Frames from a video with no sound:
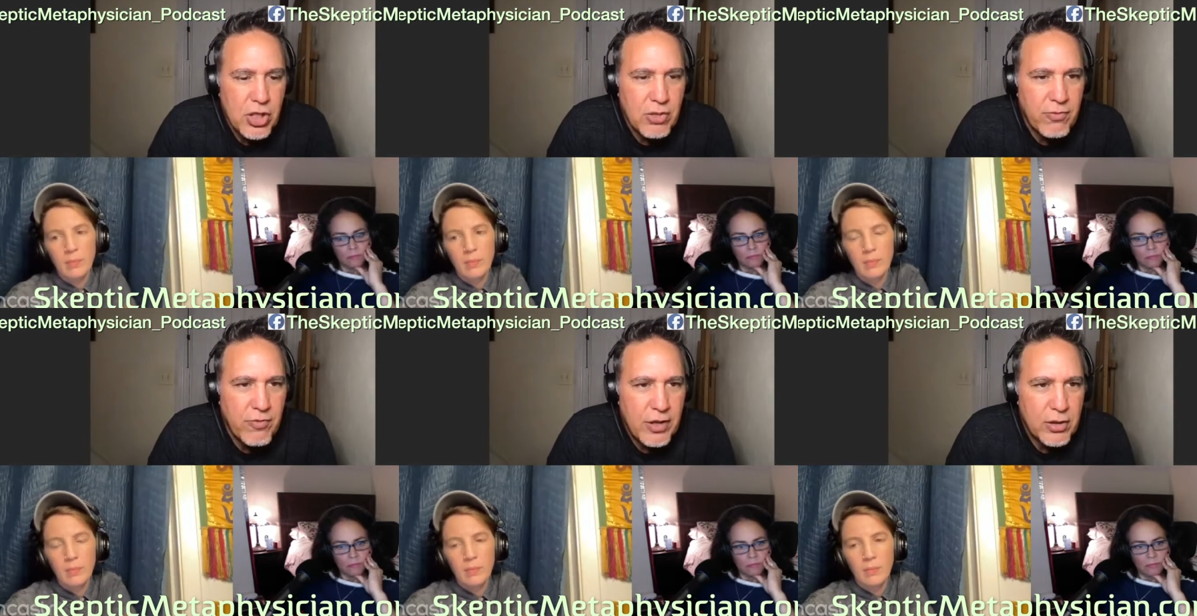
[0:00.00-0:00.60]
Speaker 1: Do you
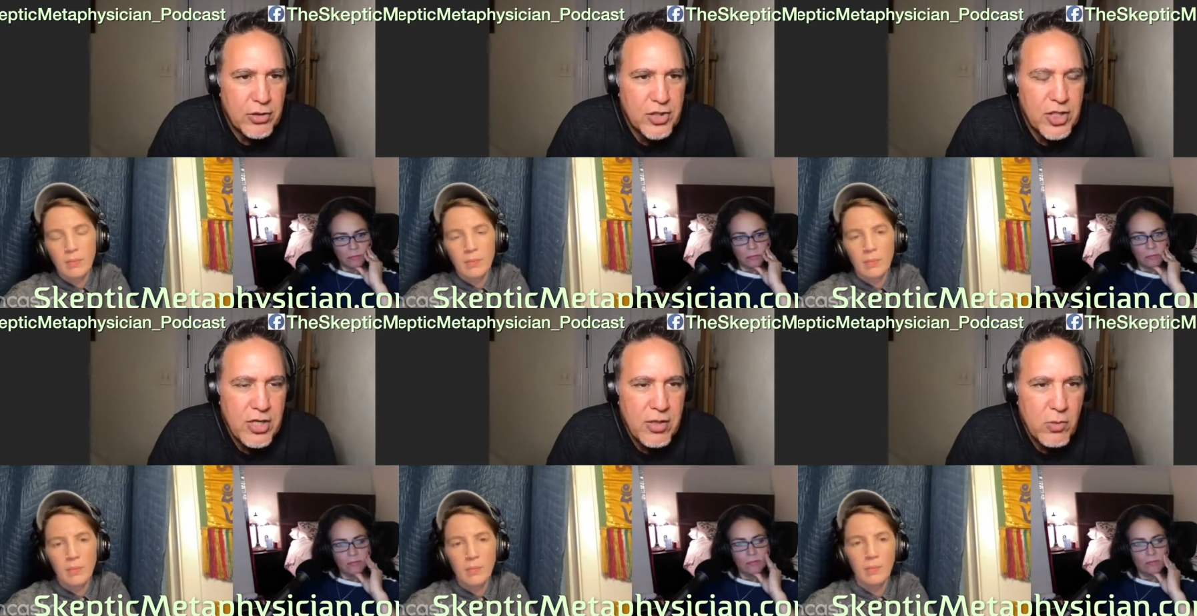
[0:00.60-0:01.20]
think the veil
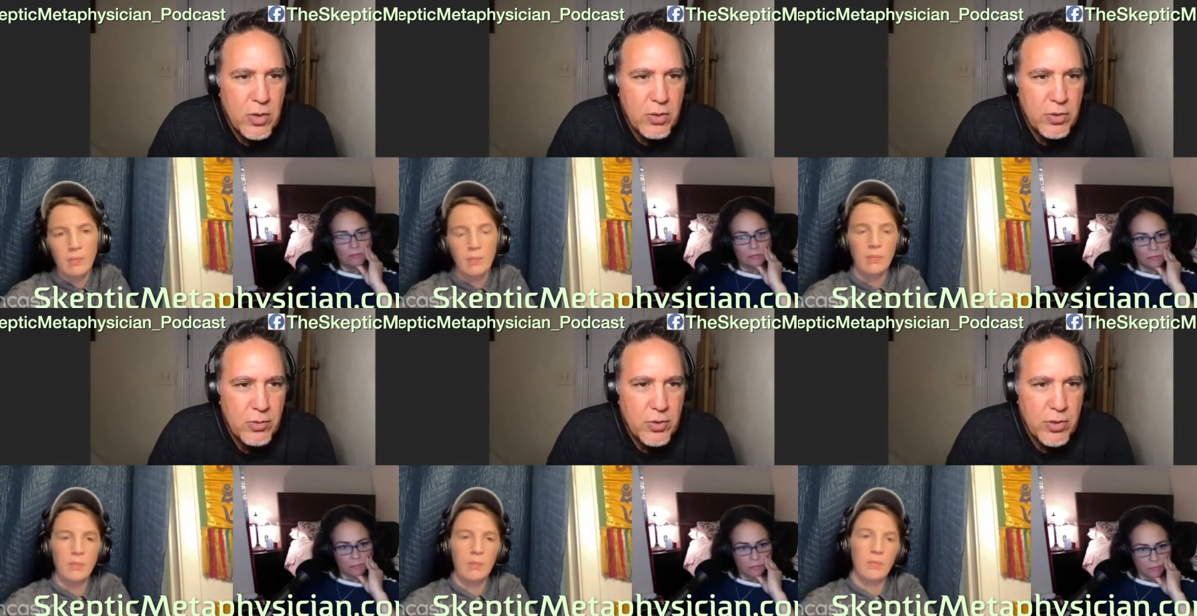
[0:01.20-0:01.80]
is thinning?
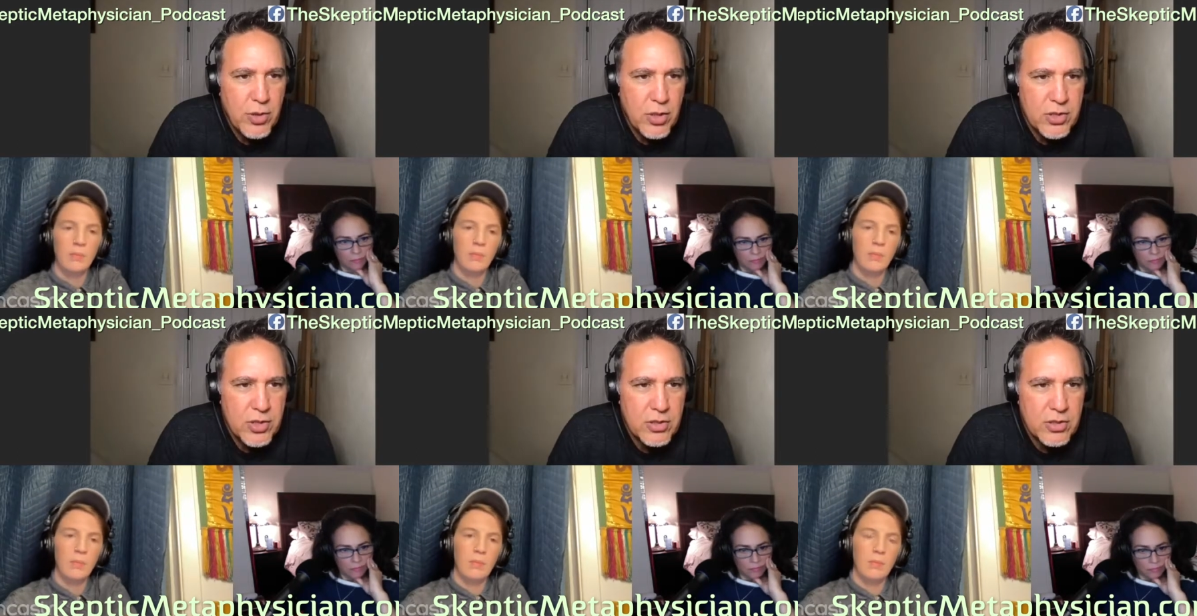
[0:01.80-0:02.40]
What, what, what are your
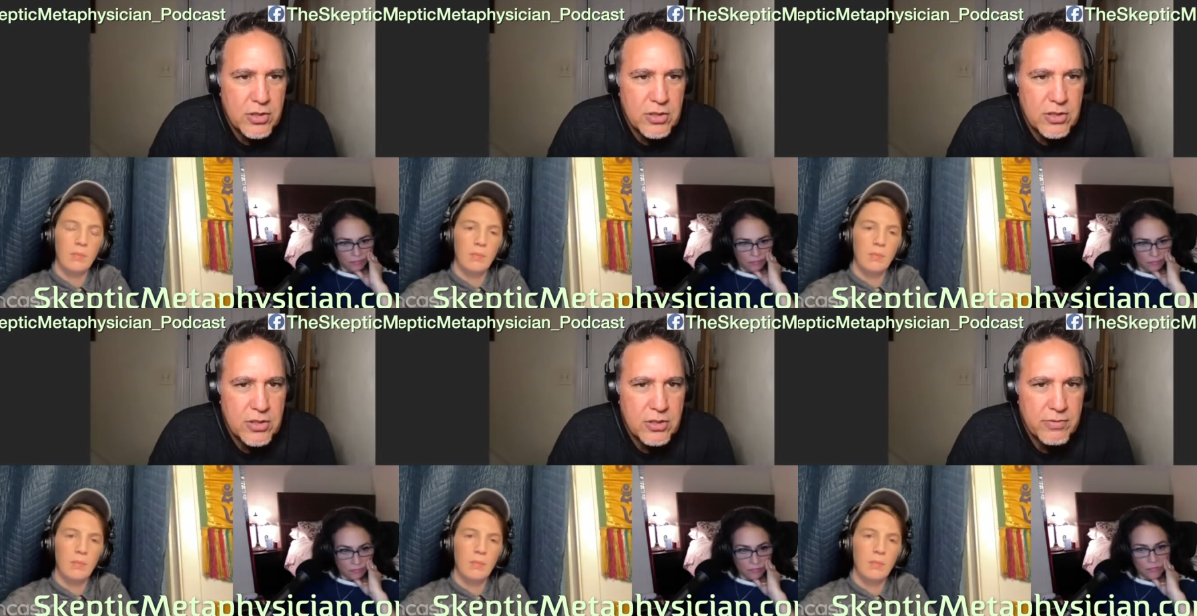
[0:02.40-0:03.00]
thoughts on
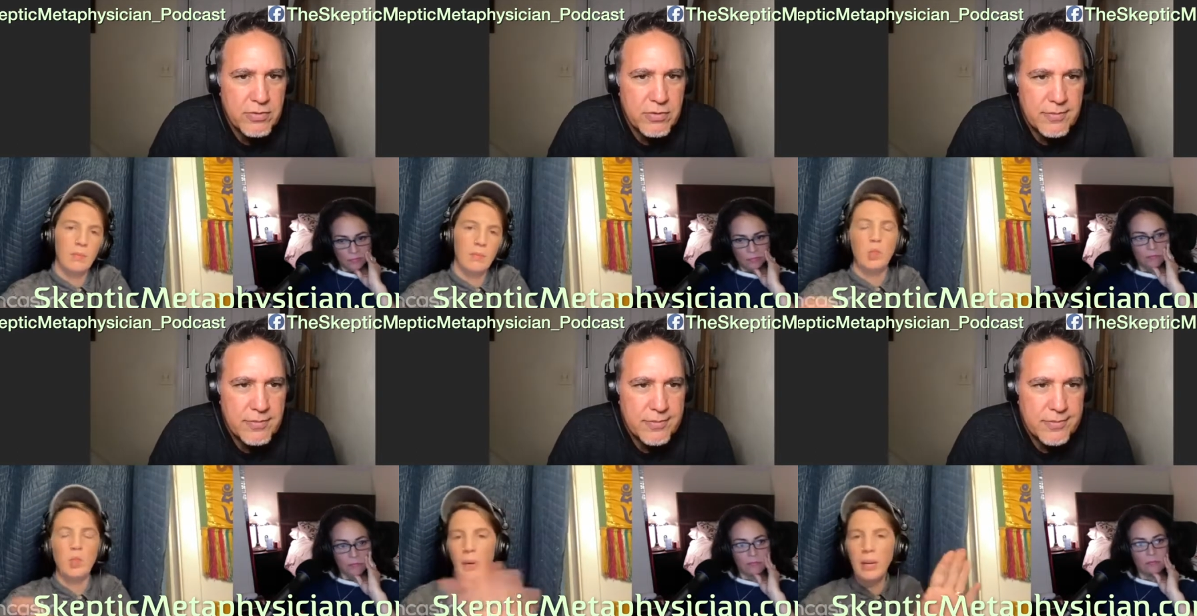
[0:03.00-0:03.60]
this stuff?
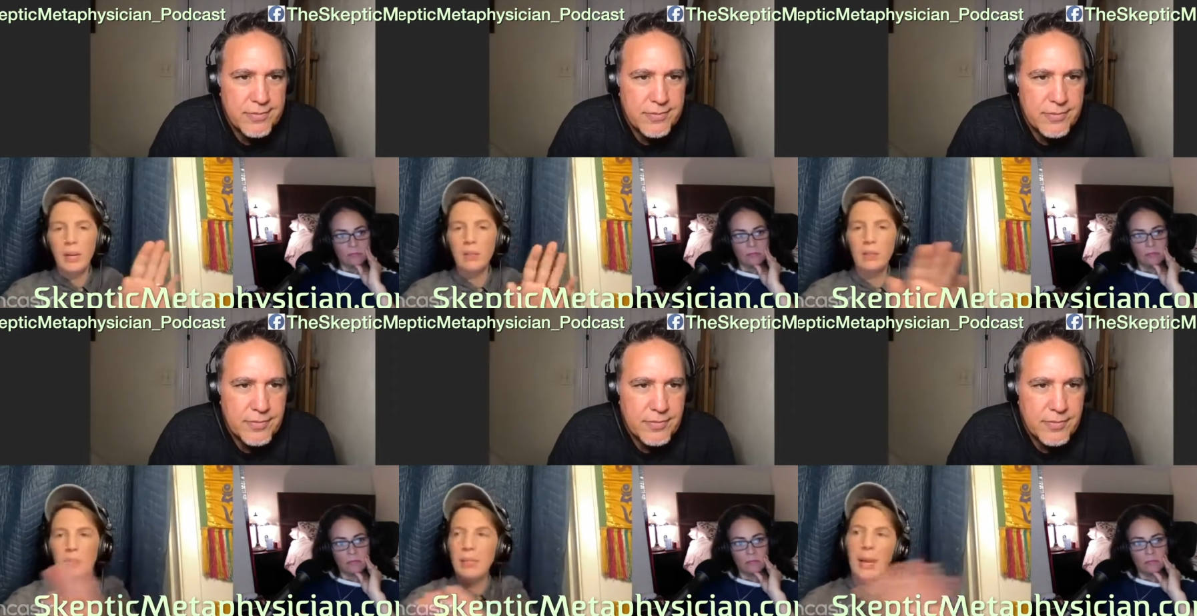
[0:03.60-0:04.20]
Speaker 2: Short
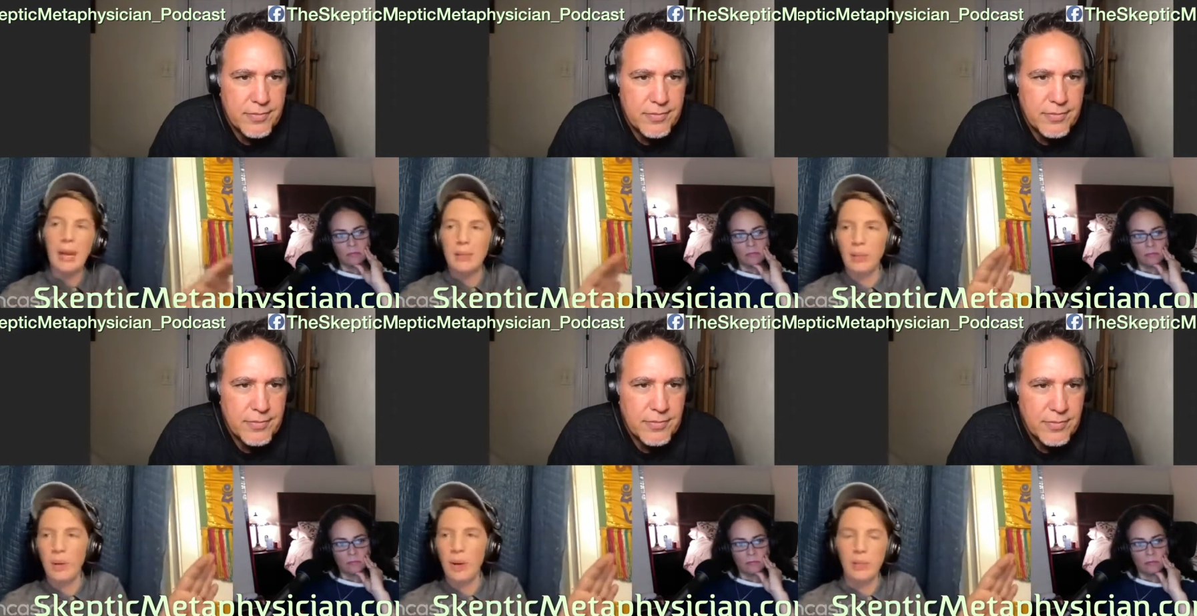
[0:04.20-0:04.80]
answer is
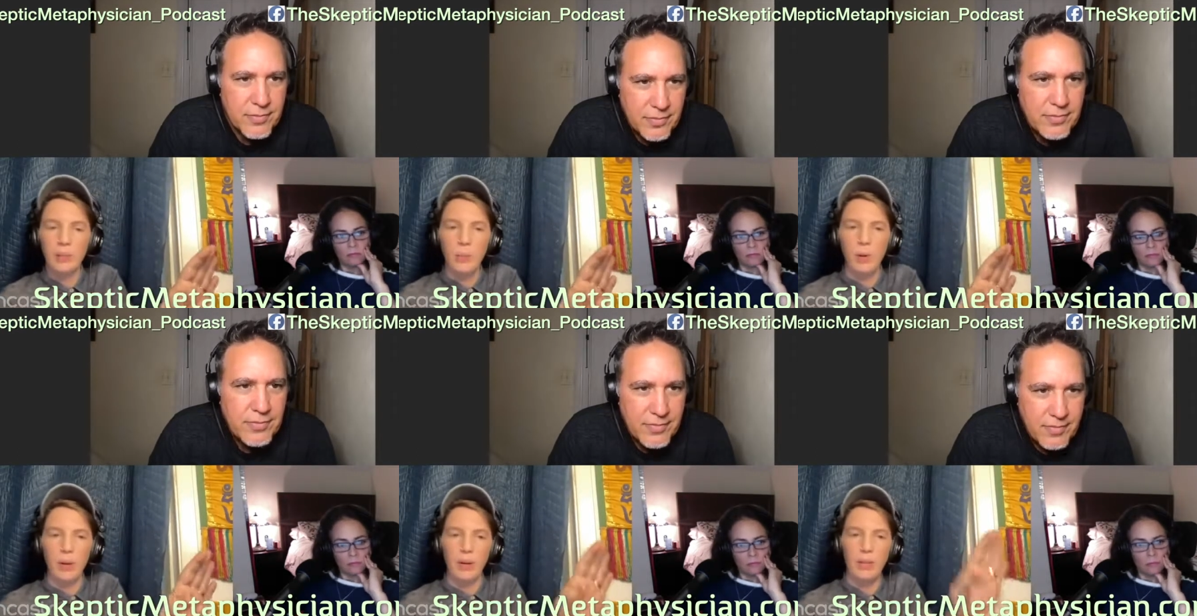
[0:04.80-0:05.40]
yes across the
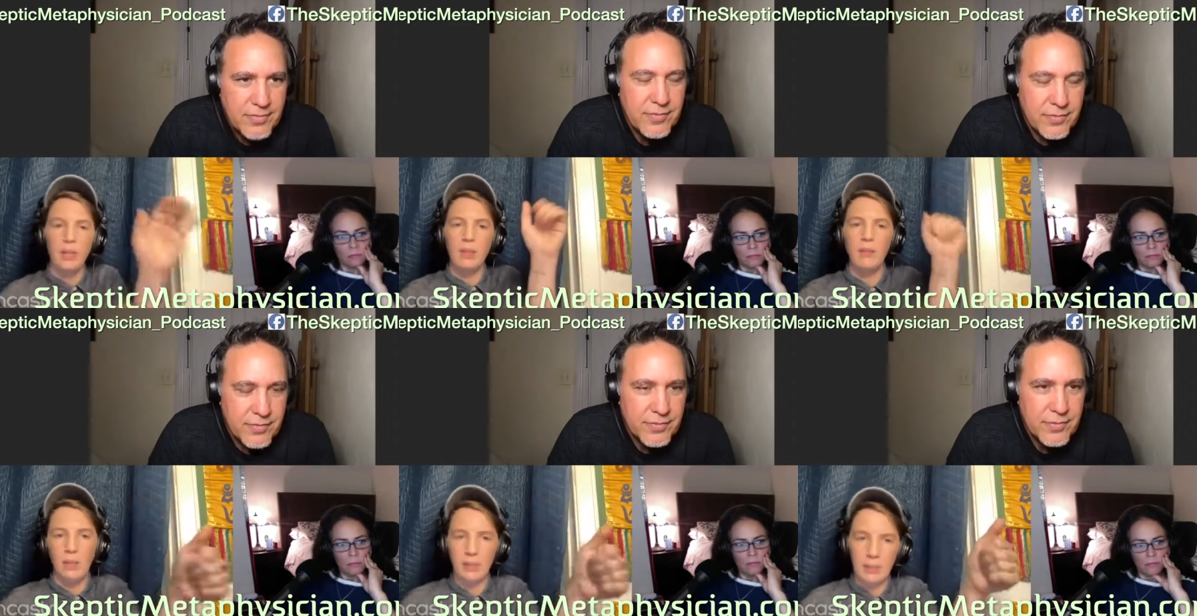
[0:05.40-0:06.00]
board. I
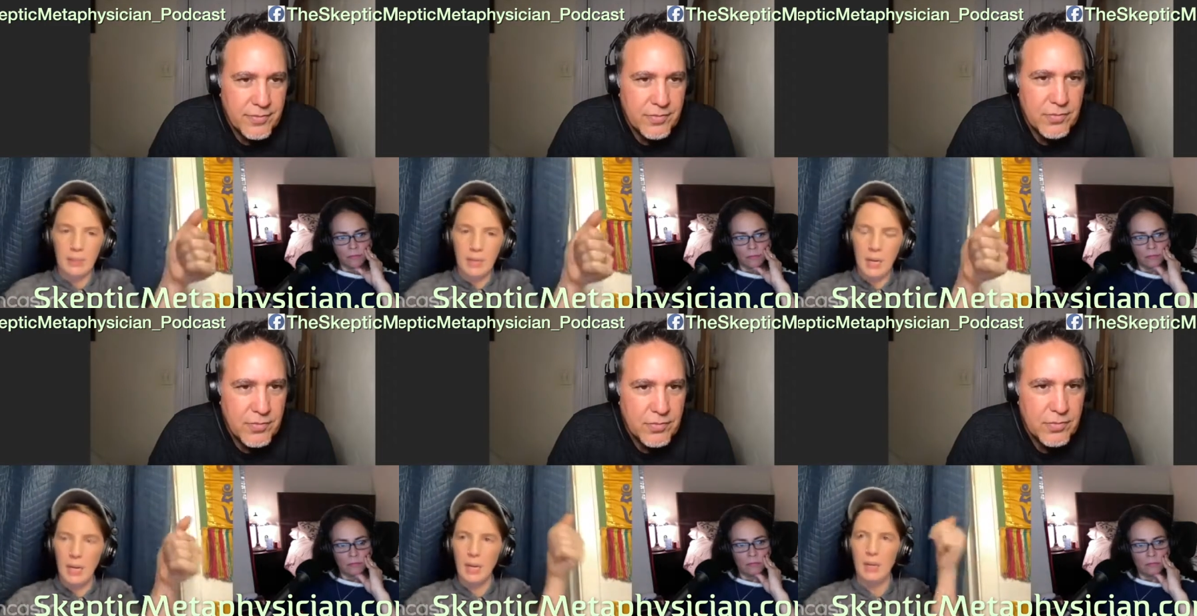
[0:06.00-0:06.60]
think the veil is
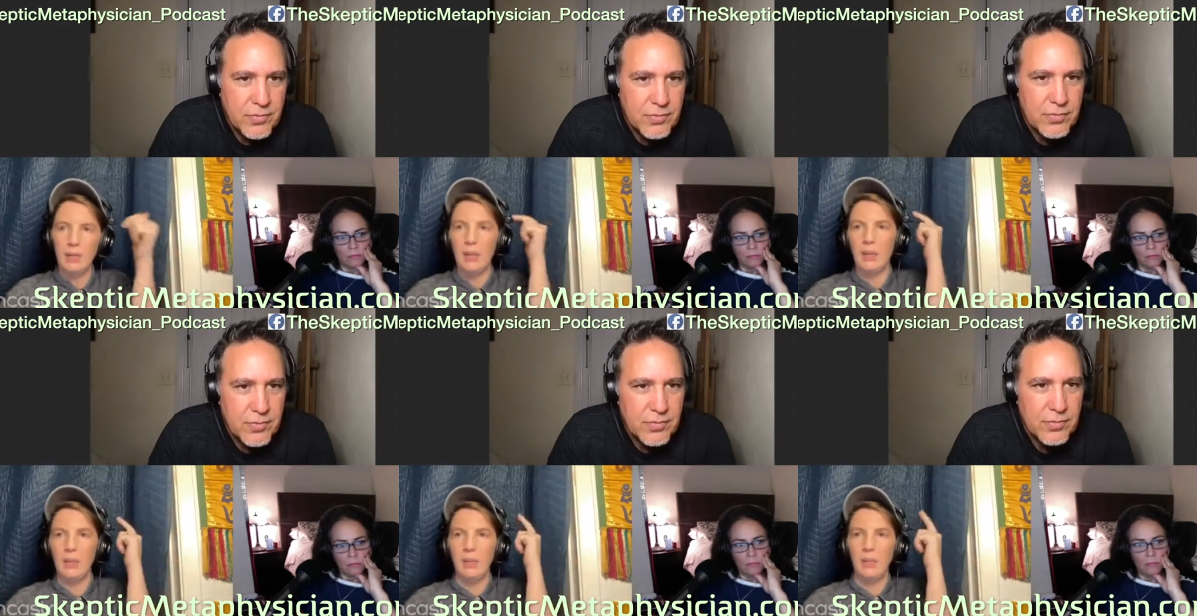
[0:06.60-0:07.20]
thinning. I
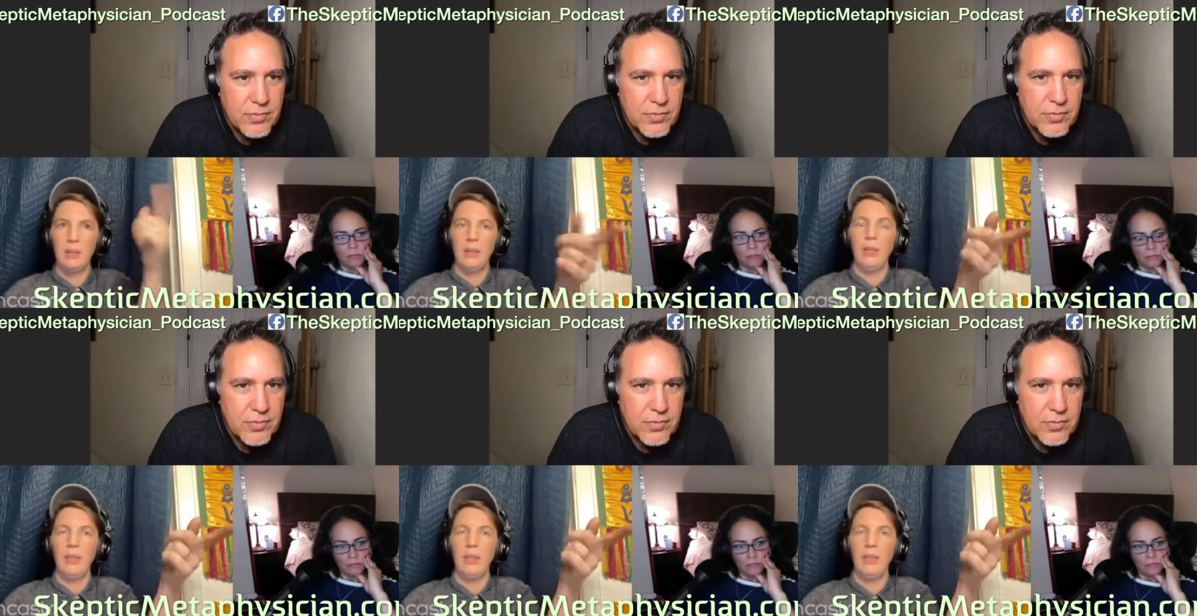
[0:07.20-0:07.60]
think